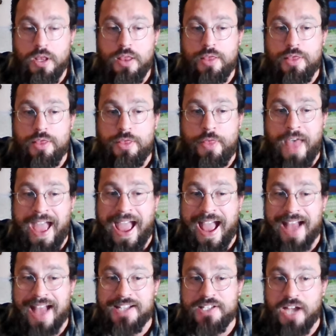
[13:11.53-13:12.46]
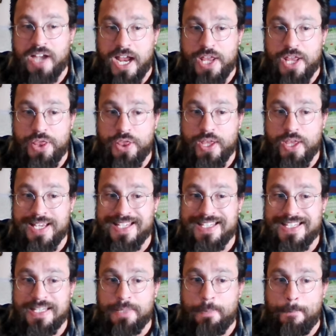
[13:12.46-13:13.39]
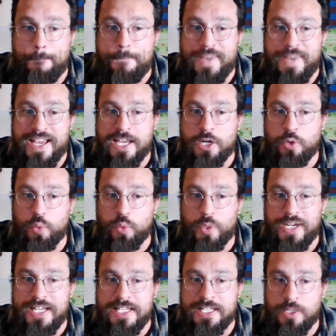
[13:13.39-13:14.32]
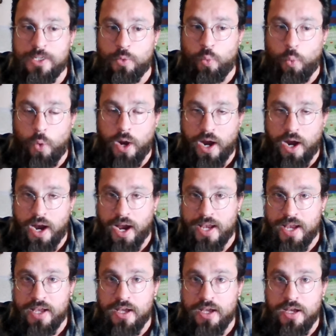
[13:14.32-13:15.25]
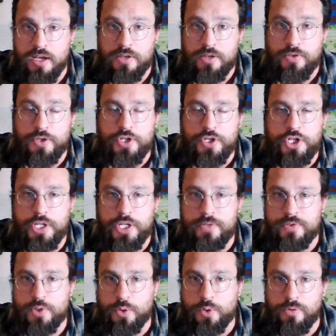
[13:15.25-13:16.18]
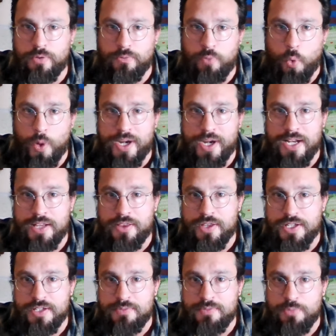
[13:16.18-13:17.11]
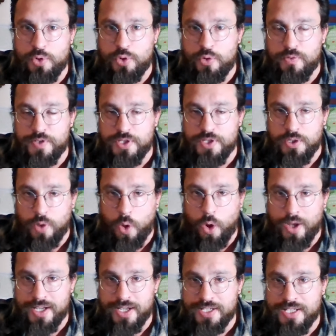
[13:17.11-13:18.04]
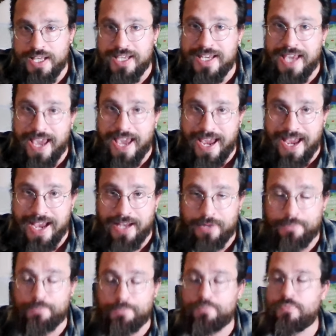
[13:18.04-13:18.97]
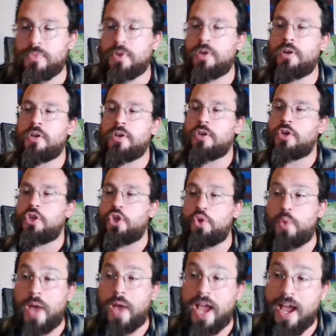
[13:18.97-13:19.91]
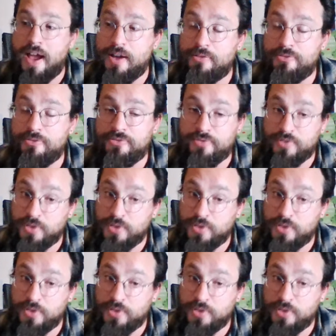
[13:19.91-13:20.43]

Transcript: That, I think, is the big reason why the Chiefs are avoiding this move as long as they can. You have,